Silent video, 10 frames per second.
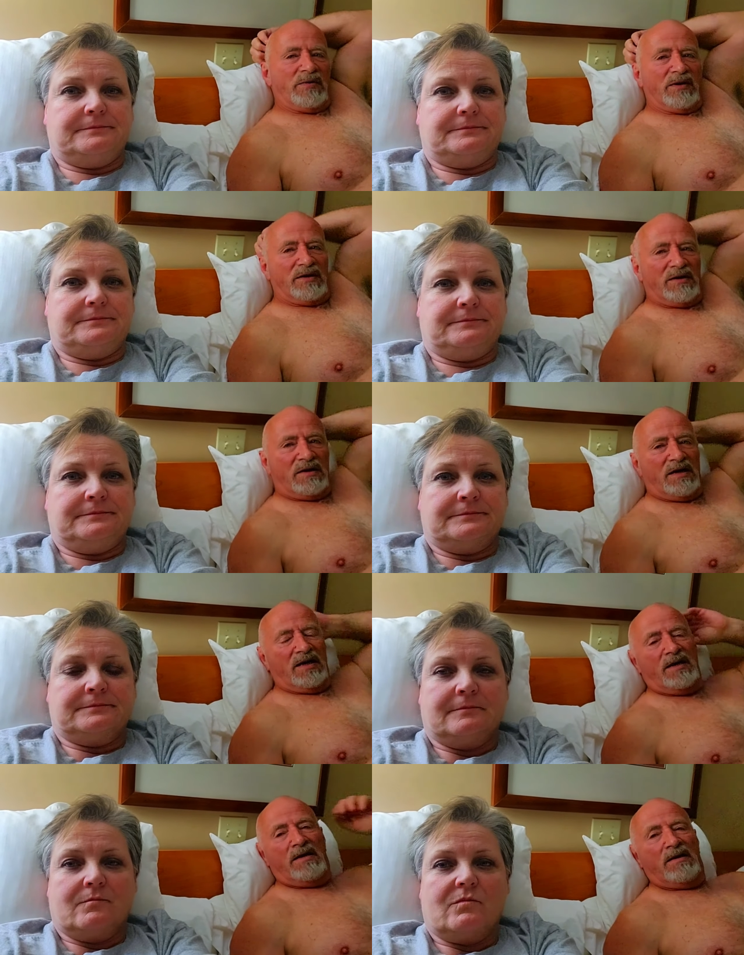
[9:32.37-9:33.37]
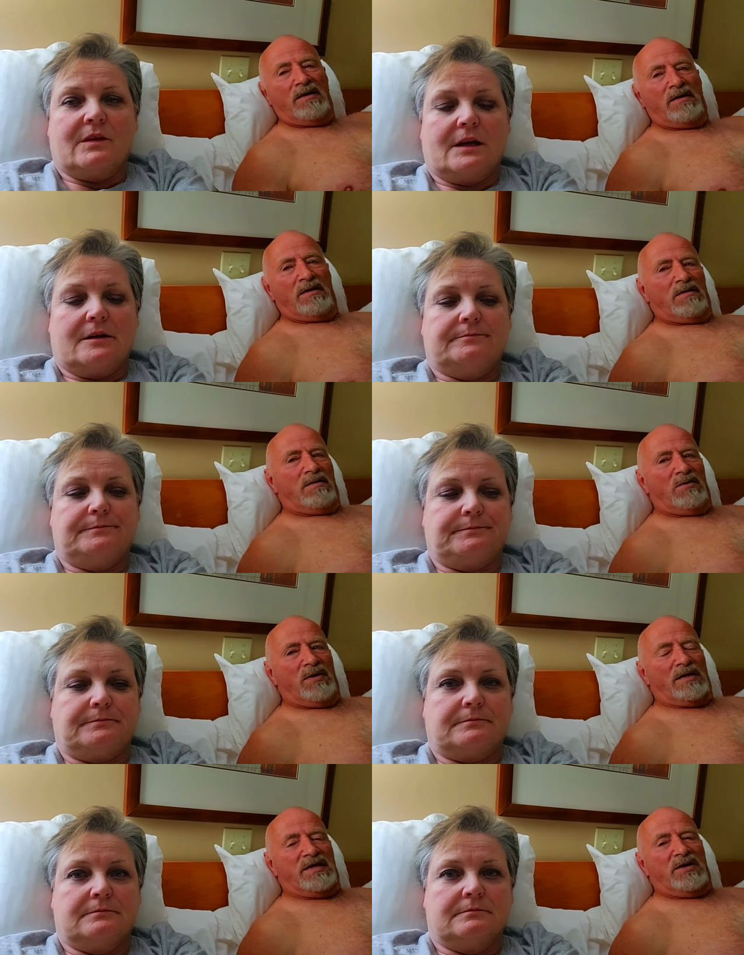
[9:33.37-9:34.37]
Speaker 1: a really good guy yeah. who
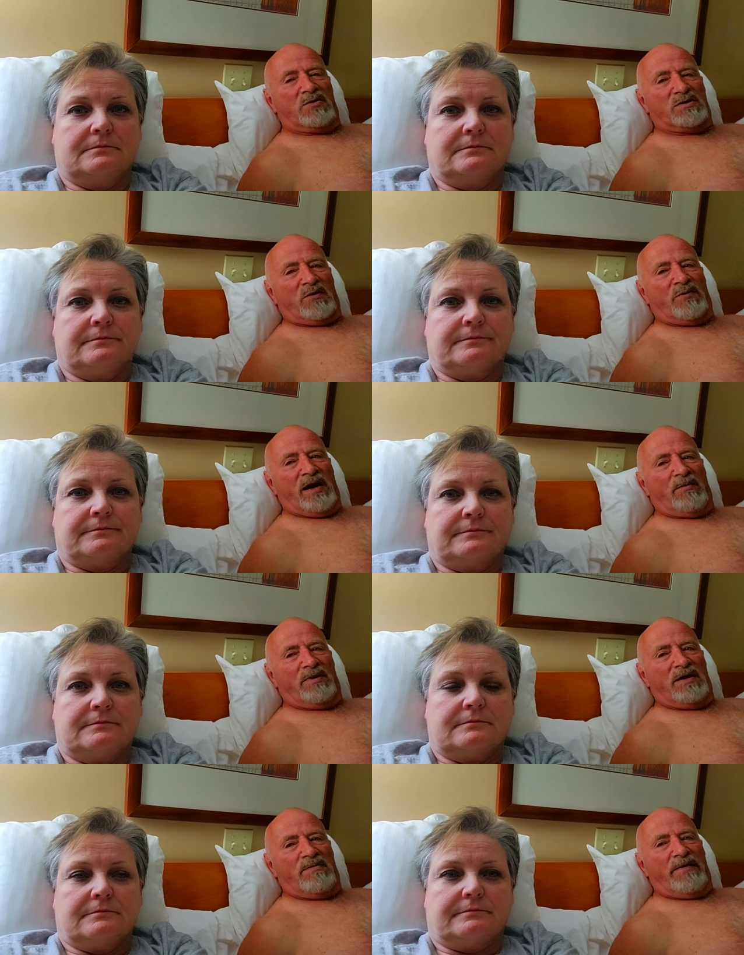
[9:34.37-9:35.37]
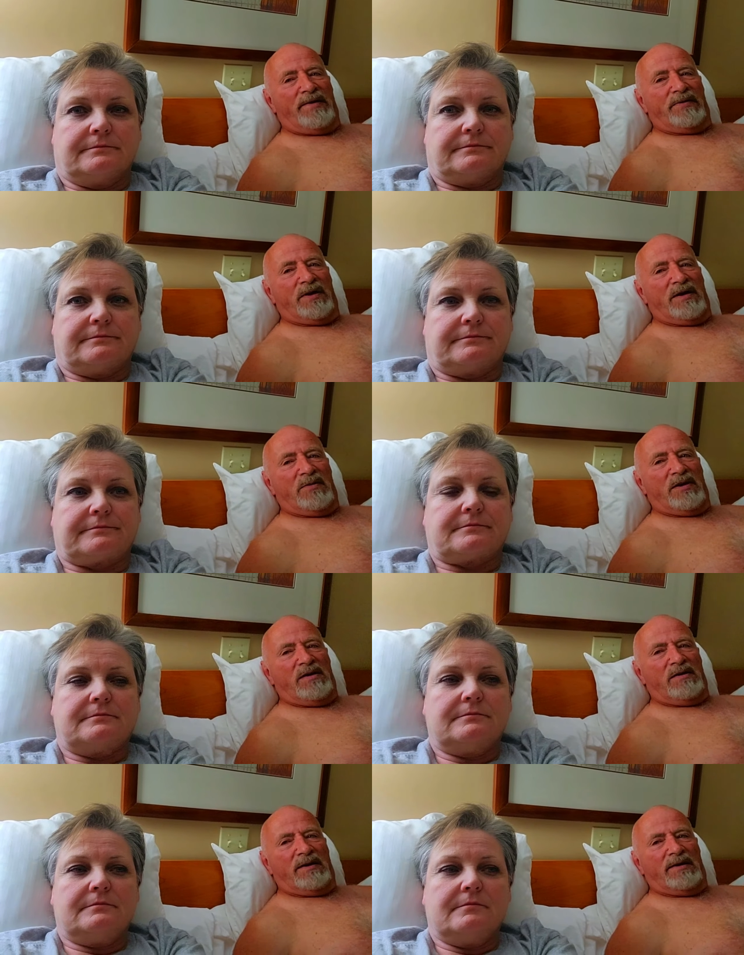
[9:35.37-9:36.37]
actually knows our family and married her anyway
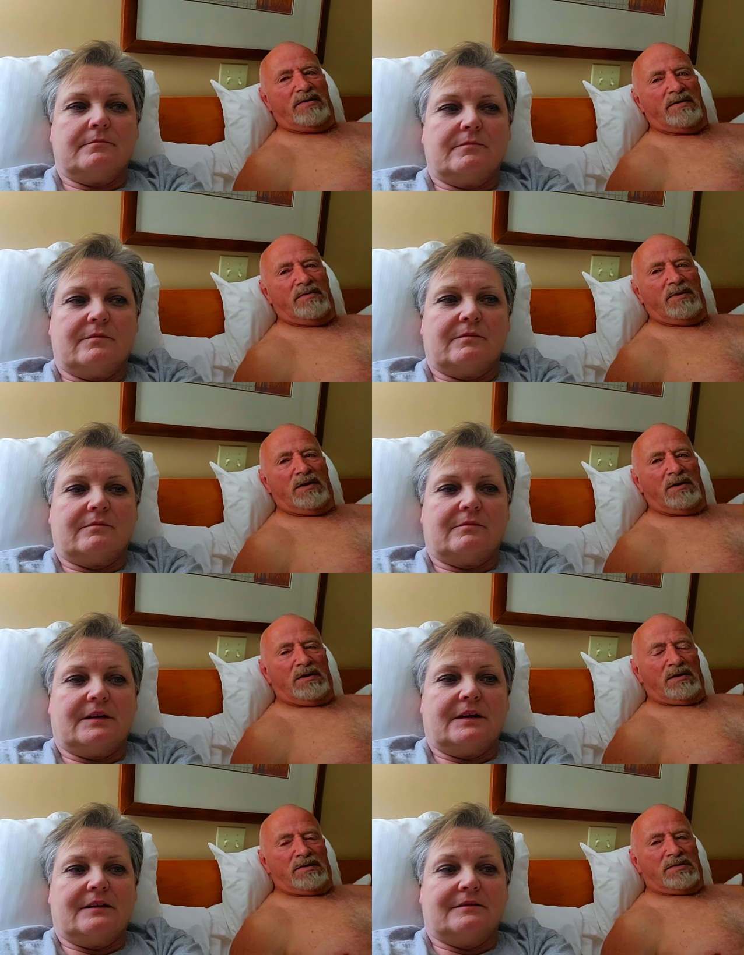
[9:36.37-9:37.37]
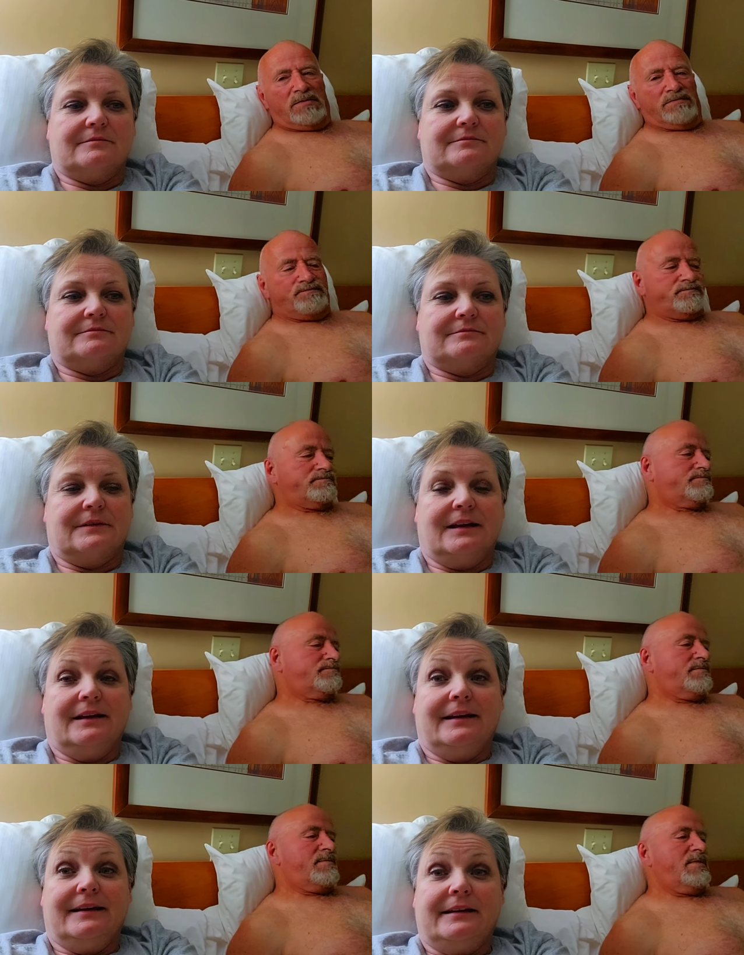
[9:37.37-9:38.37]
ahead of time. Yeah. So
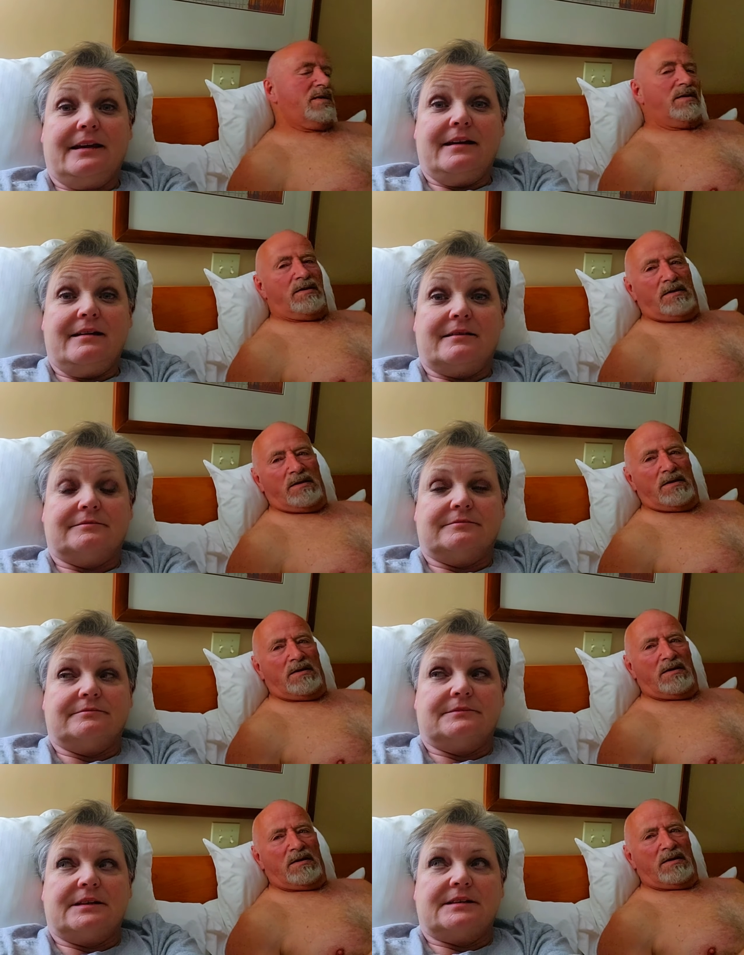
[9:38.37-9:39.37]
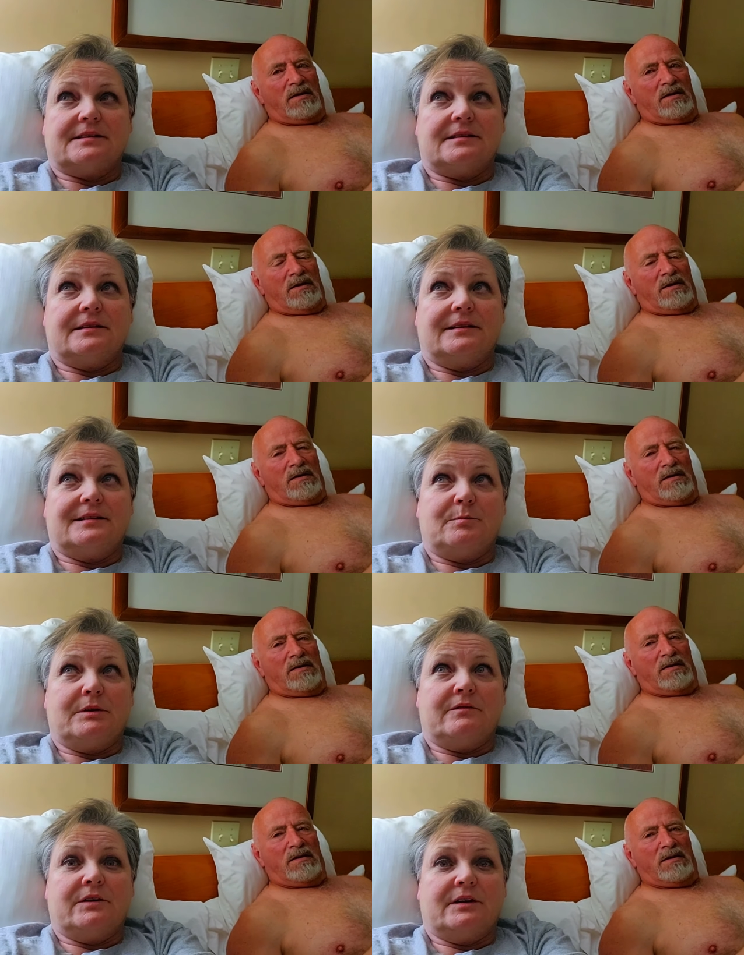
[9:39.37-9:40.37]
Speaker 2: yeah, it's a it's a bit
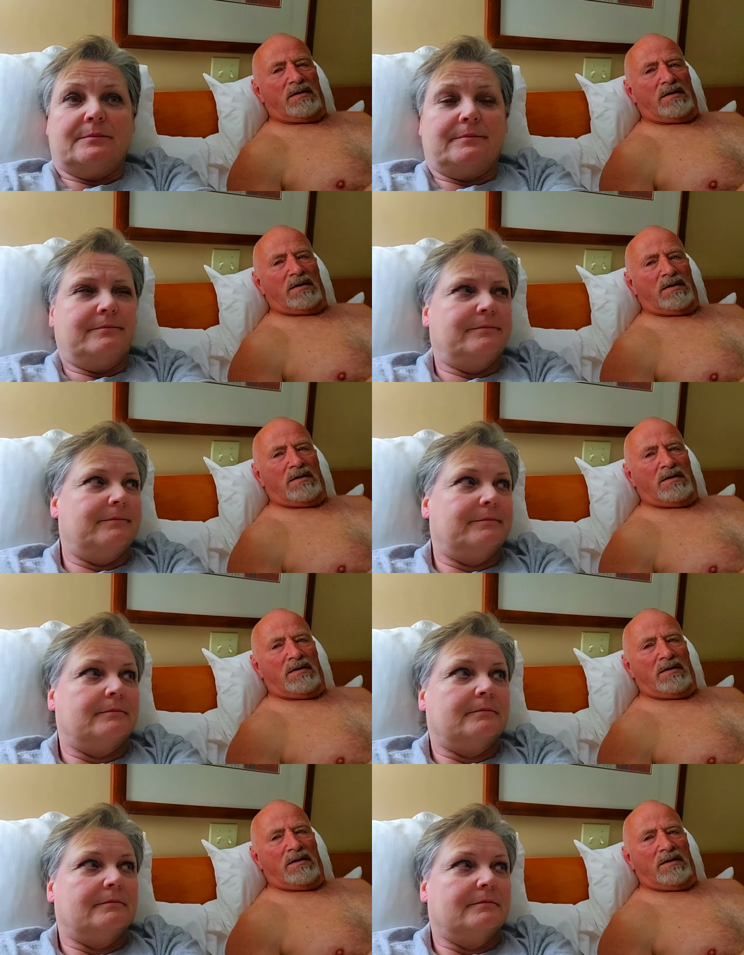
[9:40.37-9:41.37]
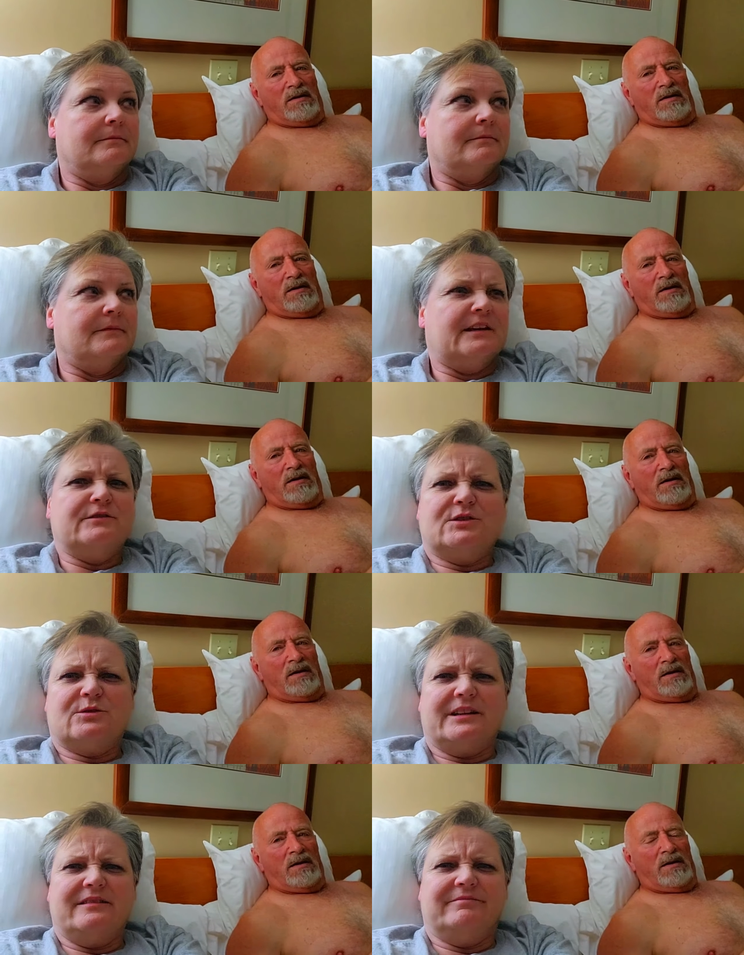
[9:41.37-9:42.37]
of a love
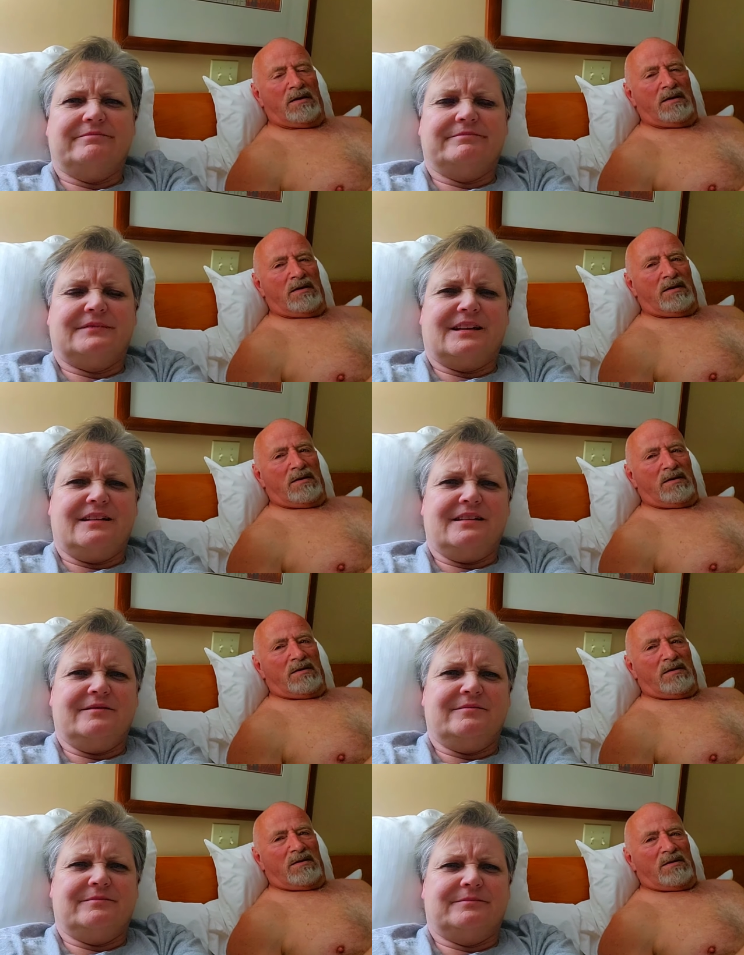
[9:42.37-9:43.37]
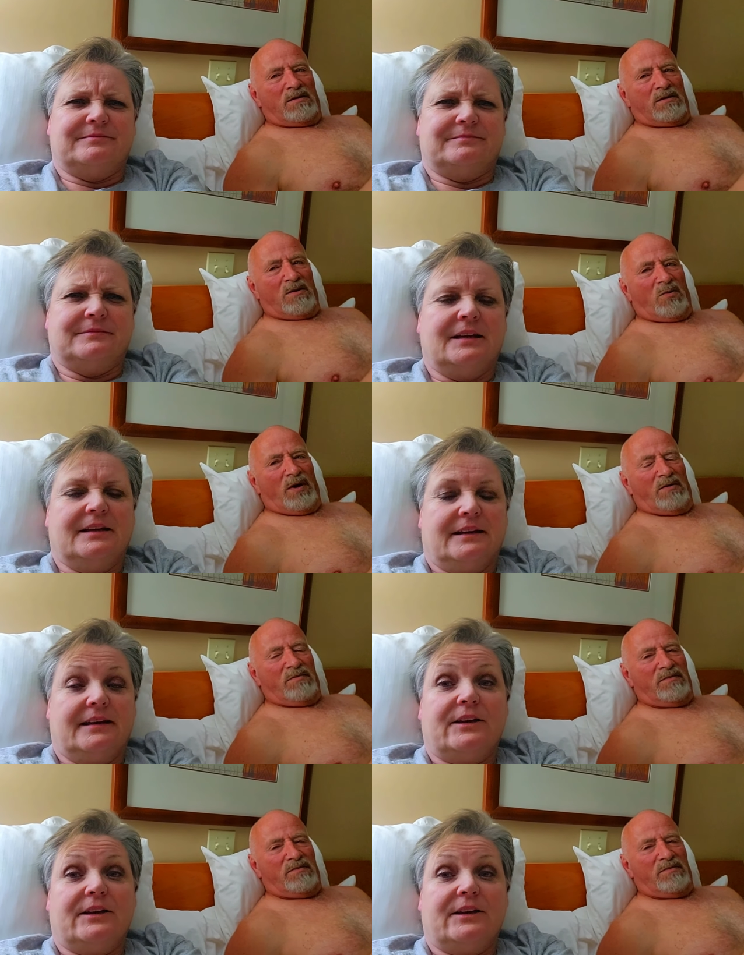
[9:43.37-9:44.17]
story, kind of. Well,